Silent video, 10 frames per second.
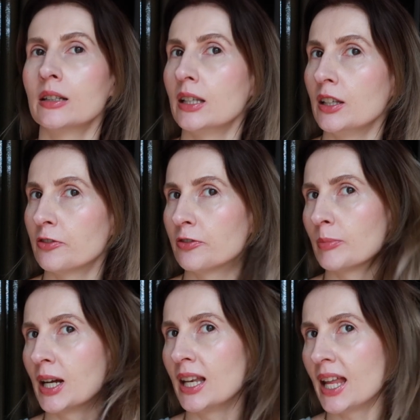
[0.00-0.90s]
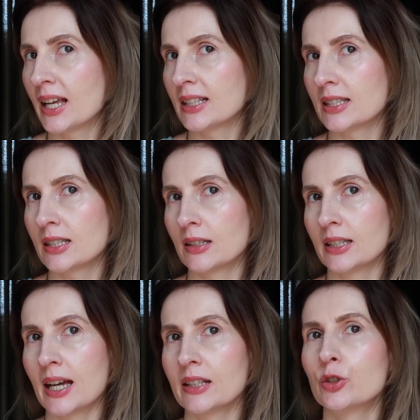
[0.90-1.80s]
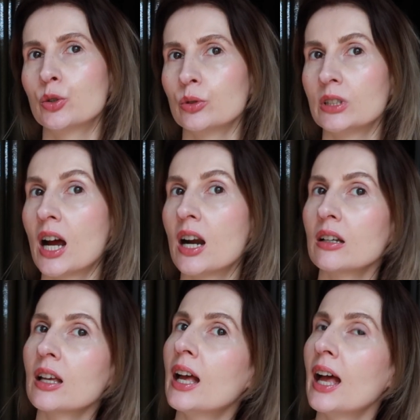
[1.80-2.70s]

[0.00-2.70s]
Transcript: if my lengths get too dark,